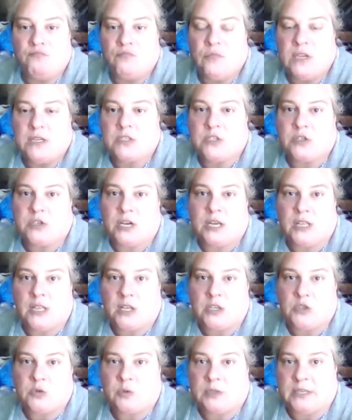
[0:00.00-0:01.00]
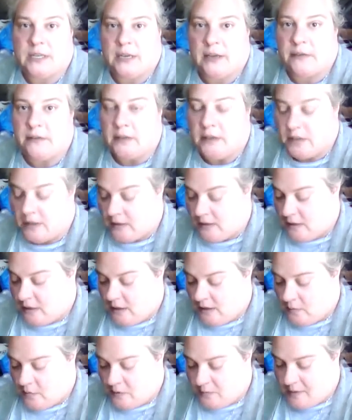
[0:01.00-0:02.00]
yesterday at lunch went down
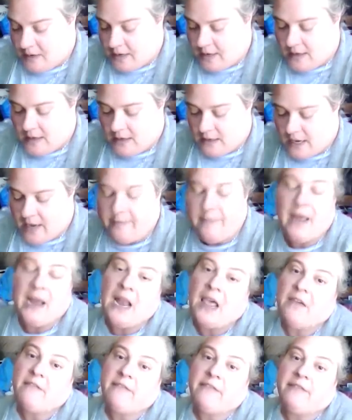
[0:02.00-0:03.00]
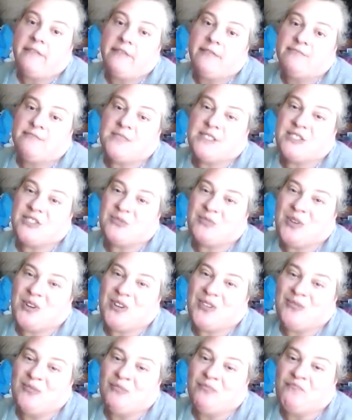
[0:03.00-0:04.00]
with me and my love, Mr.
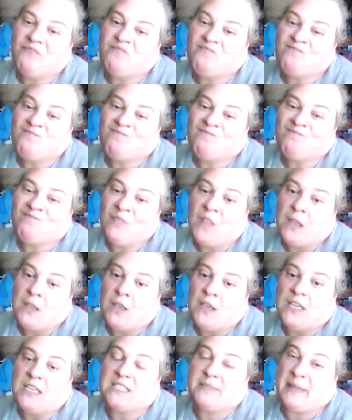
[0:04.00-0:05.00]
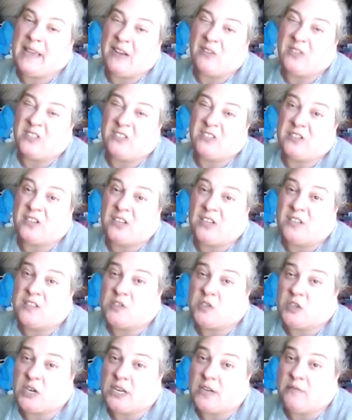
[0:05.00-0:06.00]
Paul. His back was hurting
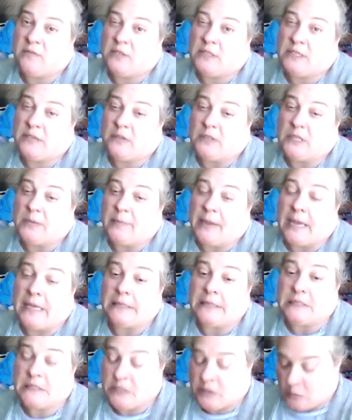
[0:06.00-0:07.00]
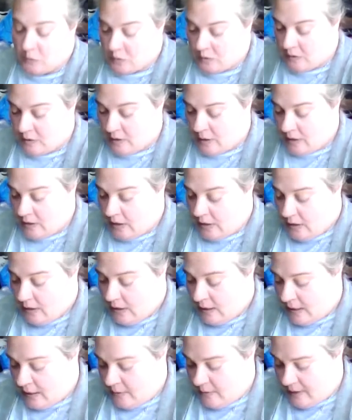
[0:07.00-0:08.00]
yesterday really bad. So
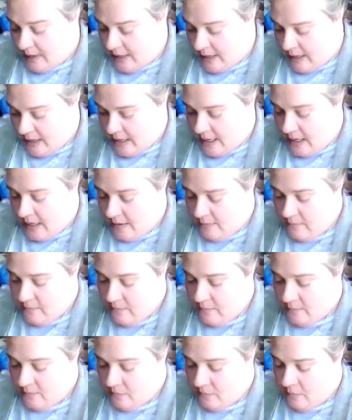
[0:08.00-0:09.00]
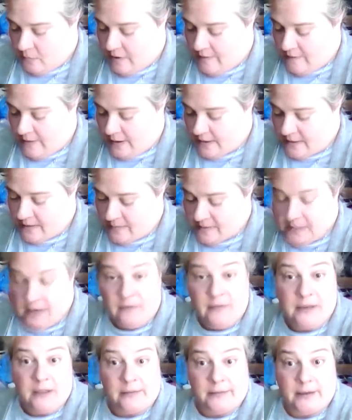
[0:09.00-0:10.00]
anyway, we found some
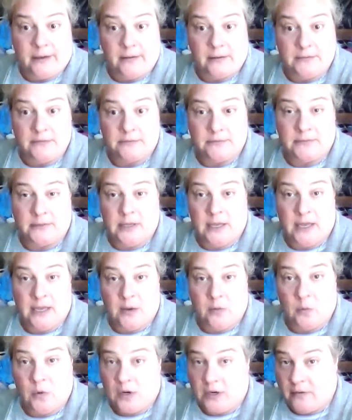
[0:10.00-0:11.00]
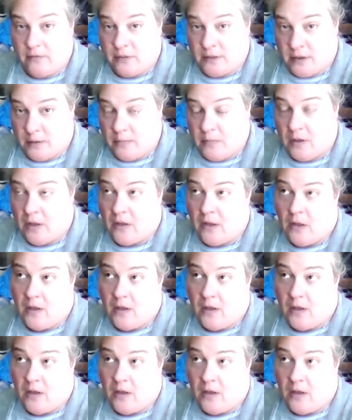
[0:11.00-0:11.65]
stuff down there. And one of them,